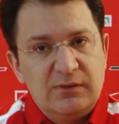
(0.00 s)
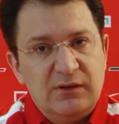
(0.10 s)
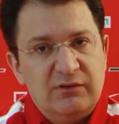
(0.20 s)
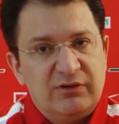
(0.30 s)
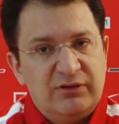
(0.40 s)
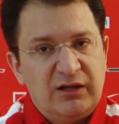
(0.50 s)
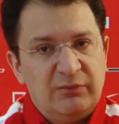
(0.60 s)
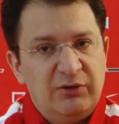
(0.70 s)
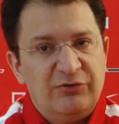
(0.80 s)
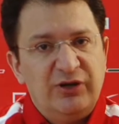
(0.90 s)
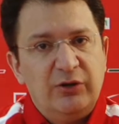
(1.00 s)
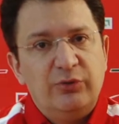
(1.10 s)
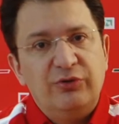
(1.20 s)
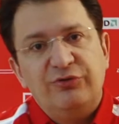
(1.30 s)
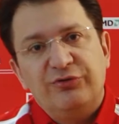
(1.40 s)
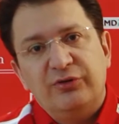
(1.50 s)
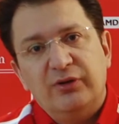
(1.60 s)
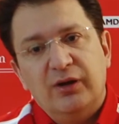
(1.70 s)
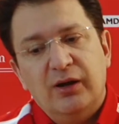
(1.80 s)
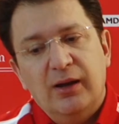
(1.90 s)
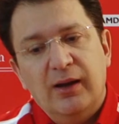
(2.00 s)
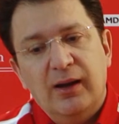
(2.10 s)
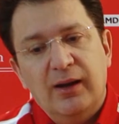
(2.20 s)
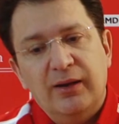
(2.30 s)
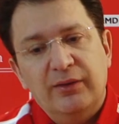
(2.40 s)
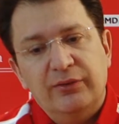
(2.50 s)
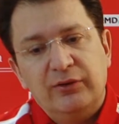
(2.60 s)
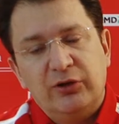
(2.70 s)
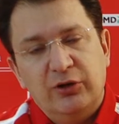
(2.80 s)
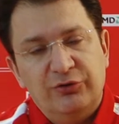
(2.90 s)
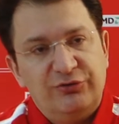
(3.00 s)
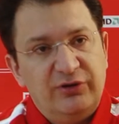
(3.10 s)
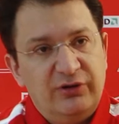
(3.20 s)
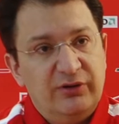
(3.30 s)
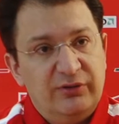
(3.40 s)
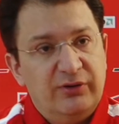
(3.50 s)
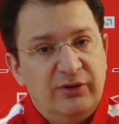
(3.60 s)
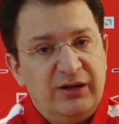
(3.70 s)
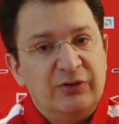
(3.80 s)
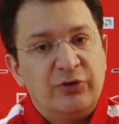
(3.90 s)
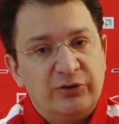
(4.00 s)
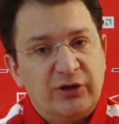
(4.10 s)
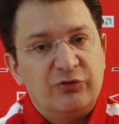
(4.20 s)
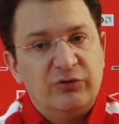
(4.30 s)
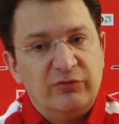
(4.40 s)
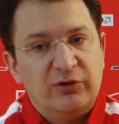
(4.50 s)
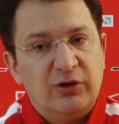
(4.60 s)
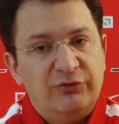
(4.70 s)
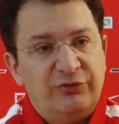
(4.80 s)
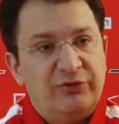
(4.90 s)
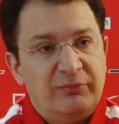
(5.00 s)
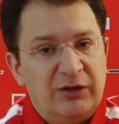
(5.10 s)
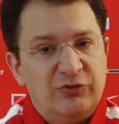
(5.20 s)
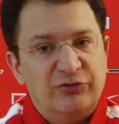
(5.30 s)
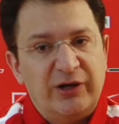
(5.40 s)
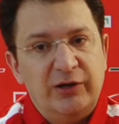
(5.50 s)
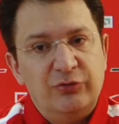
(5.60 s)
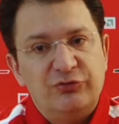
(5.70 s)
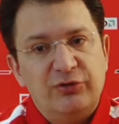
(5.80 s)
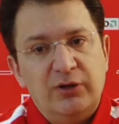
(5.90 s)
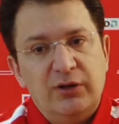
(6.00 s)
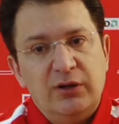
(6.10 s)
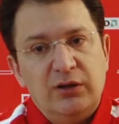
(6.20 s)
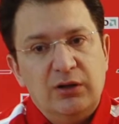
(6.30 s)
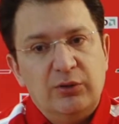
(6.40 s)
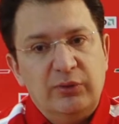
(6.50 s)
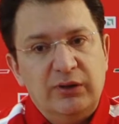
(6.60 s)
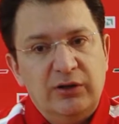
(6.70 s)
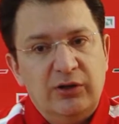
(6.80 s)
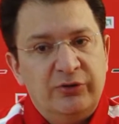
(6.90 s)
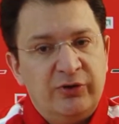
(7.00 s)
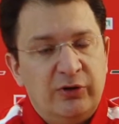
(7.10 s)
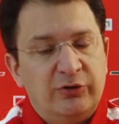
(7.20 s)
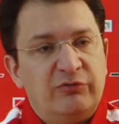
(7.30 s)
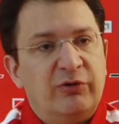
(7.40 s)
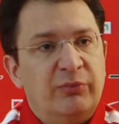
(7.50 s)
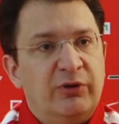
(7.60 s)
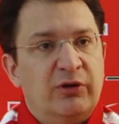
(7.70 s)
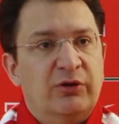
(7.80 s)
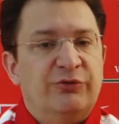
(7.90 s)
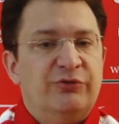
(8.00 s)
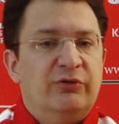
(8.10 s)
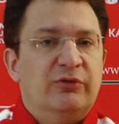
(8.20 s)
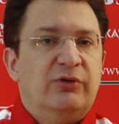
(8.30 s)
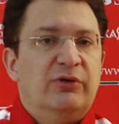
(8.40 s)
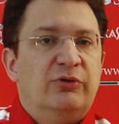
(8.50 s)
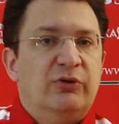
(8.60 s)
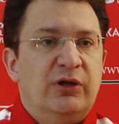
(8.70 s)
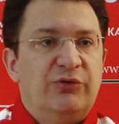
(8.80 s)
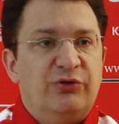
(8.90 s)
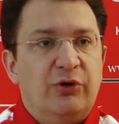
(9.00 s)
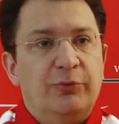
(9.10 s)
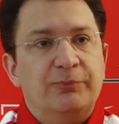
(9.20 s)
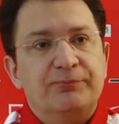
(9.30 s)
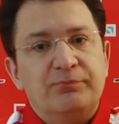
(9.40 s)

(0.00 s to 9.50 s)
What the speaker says: If I take them in sequence, the reintroduction of the KERS is a major challenge. We learned a lot from the KERS 2 years ago.